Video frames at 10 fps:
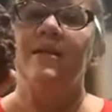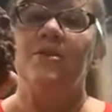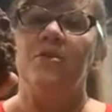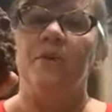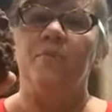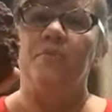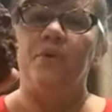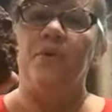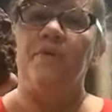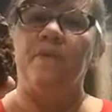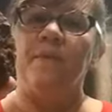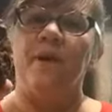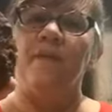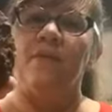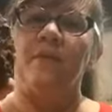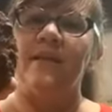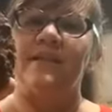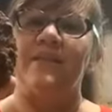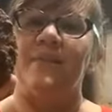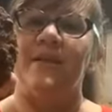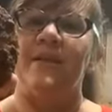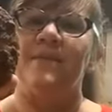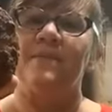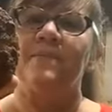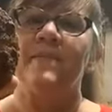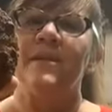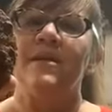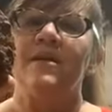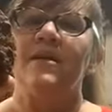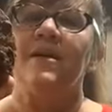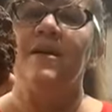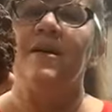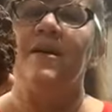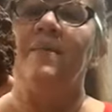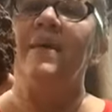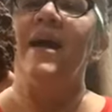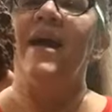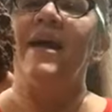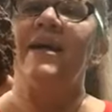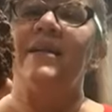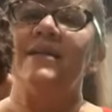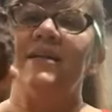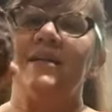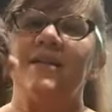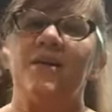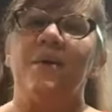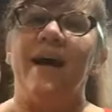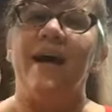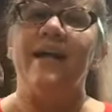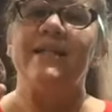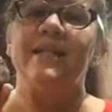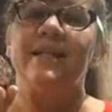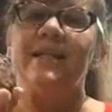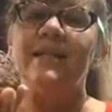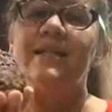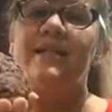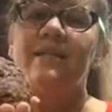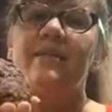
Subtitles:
to improve upon the recipe. And so I did this,